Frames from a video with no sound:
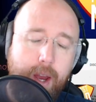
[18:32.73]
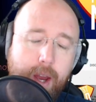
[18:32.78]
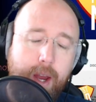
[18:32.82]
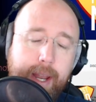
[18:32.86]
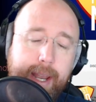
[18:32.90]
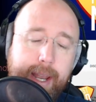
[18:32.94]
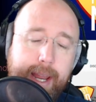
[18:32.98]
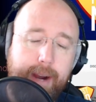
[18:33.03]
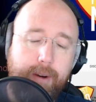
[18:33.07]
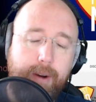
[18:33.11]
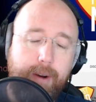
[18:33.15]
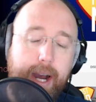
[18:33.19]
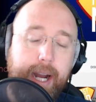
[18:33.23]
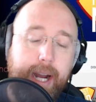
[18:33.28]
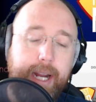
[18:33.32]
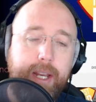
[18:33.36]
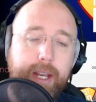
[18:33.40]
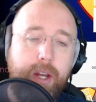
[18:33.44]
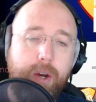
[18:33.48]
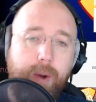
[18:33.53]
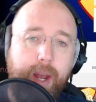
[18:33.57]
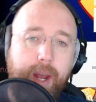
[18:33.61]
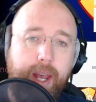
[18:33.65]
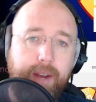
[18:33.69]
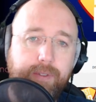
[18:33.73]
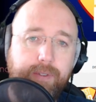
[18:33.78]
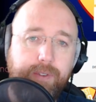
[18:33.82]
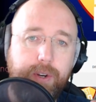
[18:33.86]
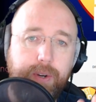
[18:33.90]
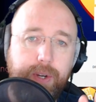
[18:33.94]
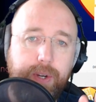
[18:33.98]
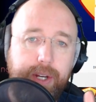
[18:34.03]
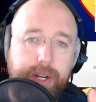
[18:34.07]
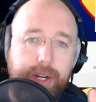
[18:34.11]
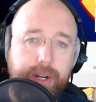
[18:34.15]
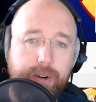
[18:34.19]
Now, I know
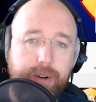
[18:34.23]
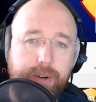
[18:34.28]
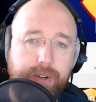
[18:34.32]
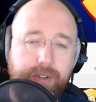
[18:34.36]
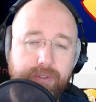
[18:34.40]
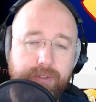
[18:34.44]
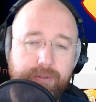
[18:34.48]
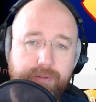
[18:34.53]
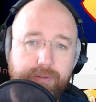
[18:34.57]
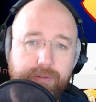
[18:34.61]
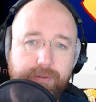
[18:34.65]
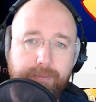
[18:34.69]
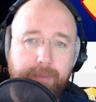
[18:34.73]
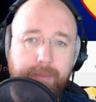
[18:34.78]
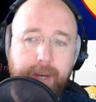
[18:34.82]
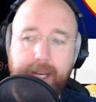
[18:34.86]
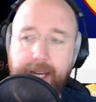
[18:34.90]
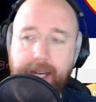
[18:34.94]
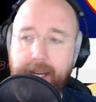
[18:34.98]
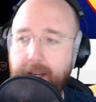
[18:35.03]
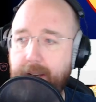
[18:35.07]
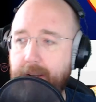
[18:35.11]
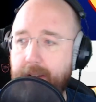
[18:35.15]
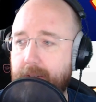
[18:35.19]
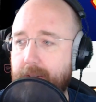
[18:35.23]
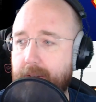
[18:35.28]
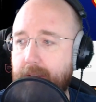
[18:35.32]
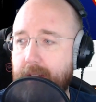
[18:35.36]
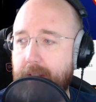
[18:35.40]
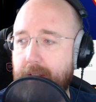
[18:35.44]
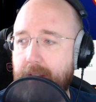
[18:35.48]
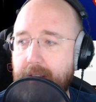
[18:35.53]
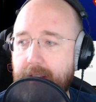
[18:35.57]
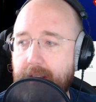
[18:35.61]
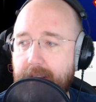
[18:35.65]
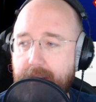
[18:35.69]
after years of making
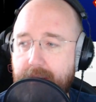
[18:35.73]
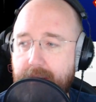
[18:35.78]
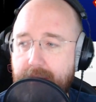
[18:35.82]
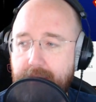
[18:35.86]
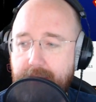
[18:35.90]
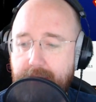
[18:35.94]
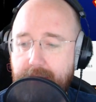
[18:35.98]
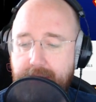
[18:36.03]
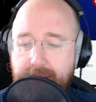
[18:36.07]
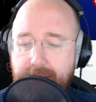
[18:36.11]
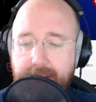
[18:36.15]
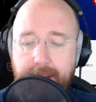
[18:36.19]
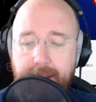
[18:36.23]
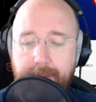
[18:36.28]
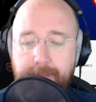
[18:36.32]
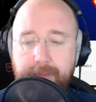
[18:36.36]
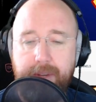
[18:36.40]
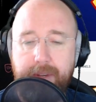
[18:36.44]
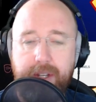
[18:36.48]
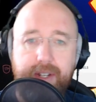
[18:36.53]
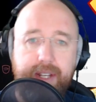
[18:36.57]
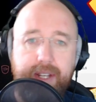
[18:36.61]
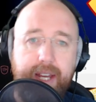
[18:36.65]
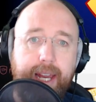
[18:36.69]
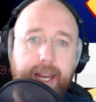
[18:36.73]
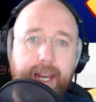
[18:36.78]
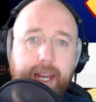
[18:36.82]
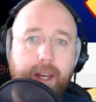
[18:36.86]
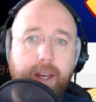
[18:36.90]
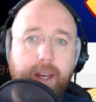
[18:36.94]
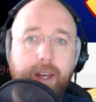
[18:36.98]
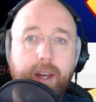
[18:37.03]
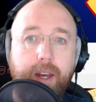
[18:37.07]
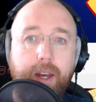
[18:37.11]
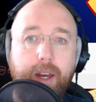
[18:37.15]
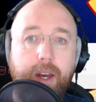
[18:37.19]
this same mistake
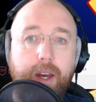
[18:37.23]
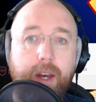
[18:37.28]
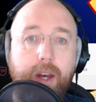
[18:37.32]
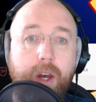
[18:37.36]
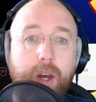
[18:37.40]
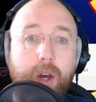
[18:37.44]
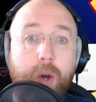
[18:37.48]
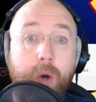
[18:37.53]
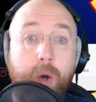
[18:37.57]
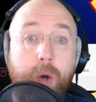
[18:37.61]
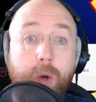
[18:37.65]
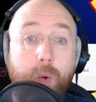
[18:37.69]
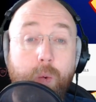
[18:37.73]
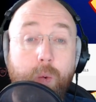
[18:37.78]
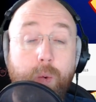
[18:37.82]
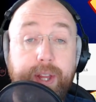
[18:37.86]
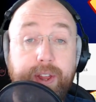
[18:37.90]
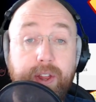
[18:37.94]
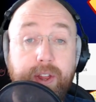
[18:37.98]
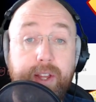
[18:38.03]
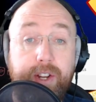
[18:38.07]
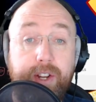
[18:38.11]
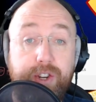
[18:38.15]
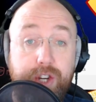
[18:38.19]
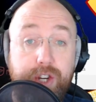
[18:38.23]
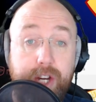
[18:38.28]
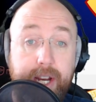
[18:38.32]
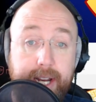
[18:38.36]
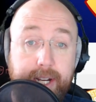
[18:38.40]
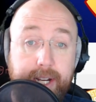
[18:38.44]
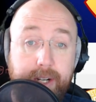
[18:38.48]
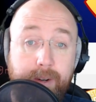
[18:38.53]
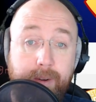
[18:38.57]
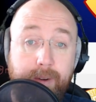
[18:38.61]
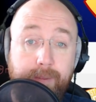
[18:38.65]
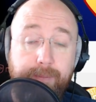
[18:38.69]
with the
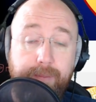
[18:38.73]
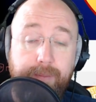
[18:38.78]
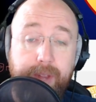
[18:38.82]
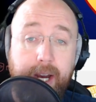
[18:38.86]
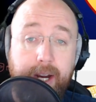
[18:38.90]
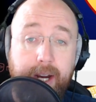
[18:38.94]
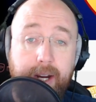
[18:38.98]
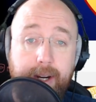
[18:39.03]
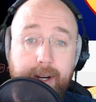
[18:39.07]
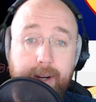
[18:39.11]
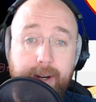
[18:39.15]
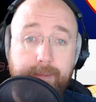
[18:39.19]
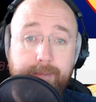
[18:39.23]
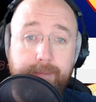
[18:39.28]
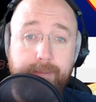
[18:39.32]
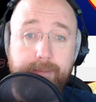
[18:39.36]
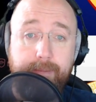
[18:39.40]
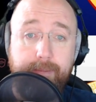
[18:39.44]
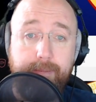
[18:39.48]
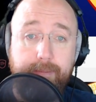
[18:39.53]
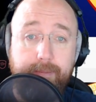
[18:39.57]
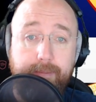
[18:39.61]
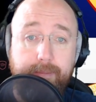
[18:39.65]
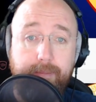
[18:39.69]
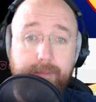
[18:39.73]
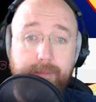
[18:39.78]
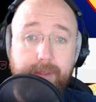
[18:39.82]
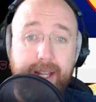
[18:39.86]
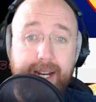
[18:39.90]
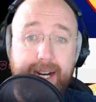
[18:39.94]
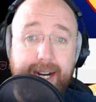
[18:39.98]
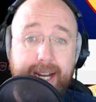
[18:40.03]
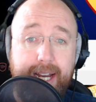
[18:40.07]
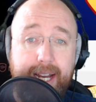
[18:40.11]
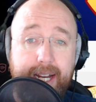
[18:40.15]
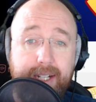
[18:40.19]
channel um,
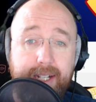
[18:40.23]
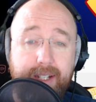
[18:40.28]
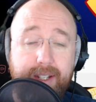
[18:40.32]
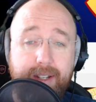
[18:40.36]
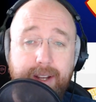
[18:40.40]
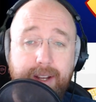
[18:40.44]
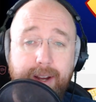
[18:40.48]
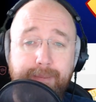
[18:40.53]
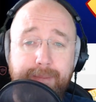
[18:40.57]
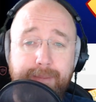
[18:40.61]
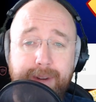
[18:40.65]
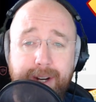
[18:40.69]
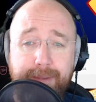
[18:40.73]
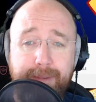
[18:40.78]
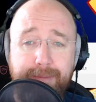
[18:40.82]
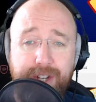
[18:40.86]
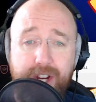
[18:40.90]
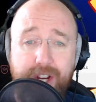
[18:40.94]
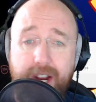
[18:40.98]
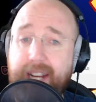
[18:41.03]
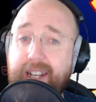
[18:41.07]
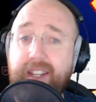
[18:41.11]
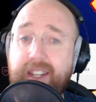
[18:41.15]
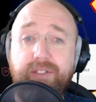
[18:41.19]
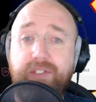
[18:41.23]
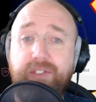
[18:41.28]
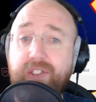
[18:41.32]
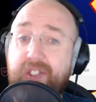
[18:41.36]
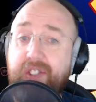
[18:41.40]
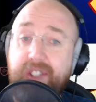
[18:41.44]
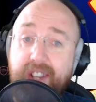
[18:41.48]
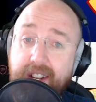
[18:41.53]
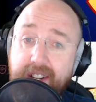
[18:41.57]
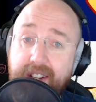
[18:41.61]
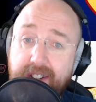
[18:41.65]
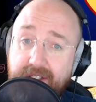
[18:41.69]
that I had some objective
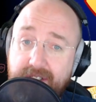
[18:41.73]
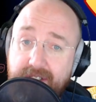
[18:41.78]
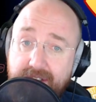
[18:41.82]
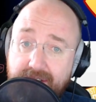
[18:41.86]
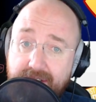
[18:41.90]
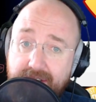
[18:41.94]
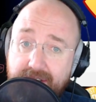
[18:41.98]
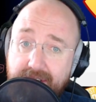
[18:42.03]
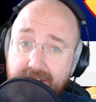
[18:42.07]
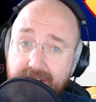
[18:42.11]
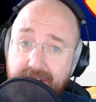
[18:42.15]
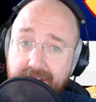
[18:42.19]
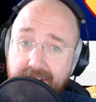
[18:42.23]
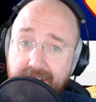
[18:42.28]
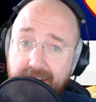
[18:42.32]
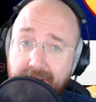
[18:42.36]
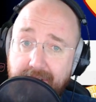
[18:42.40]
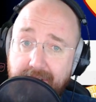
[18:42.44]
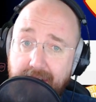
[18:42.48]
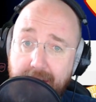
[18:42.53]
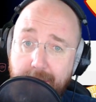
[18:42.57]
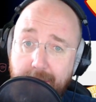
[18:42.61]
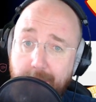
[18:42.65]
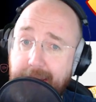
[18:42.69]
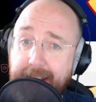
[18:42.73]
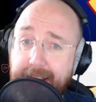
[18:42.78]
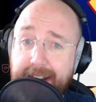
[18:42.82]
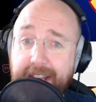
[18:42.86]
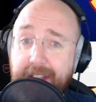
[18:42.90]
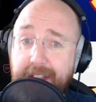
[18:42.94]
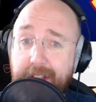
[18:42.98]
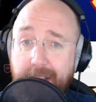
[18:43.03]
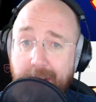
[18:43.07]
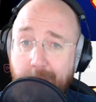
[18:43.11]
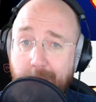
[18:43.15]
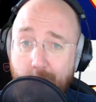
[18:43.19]
sense of how
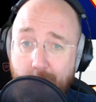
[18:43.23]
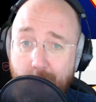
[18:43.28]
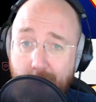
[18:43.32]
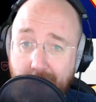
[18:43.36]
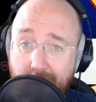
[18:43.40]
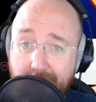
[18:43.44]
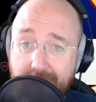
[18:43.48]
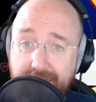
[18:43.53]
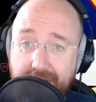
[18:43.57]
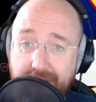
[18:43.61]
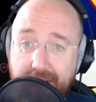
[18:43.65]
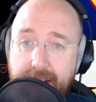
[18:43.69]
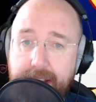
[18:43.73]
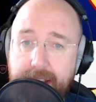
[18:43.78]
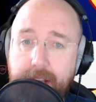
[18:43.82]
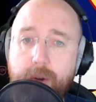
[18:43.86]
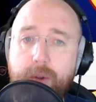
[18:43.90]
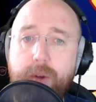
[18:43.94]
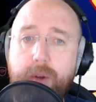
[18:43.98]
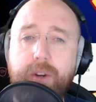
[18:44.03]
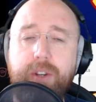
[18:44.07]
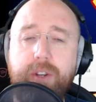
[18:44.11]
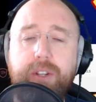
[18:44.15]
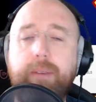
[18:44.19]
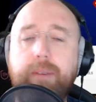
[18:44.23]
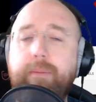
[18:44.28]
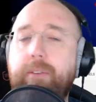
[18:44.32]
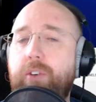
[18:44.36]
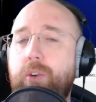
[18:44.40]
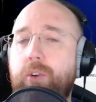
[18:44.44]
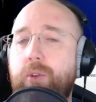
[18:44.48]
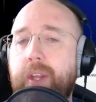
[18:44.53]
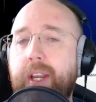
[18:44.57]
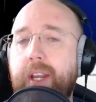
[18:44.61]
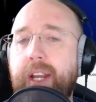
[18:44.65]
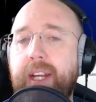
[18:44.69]
anything works. I know there are some of
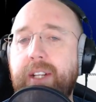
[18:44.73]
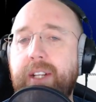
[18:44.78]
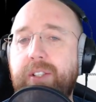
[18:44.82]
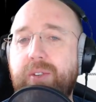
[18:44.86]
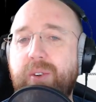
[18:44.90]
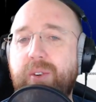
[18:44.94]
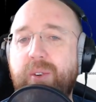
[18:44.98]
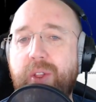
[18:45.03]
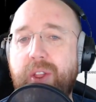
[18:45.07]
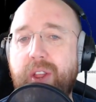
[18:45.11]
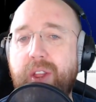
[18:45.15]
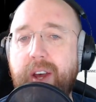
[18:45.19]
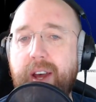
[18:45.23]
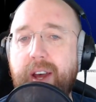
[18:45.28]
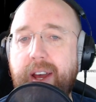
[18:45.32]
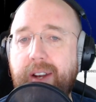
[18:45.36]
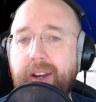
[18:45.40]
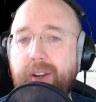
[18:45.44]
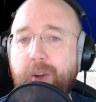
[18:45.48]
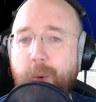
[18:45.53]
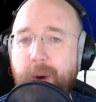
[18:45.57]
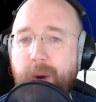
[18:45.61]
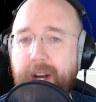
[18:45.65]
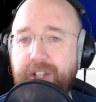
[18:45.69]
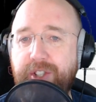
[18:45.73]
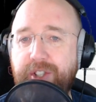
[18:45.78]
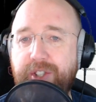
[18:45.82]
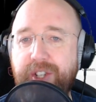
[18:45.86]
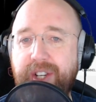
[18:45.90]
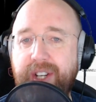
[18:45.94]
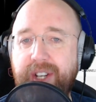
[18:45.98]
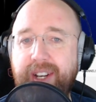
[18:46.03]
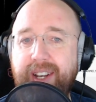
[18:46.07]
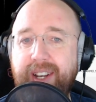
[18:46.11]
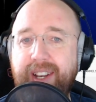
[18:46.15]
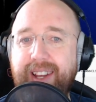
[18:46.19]
you that answered that
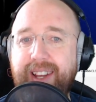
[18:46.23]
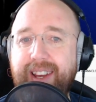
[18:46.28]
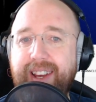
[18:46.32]
question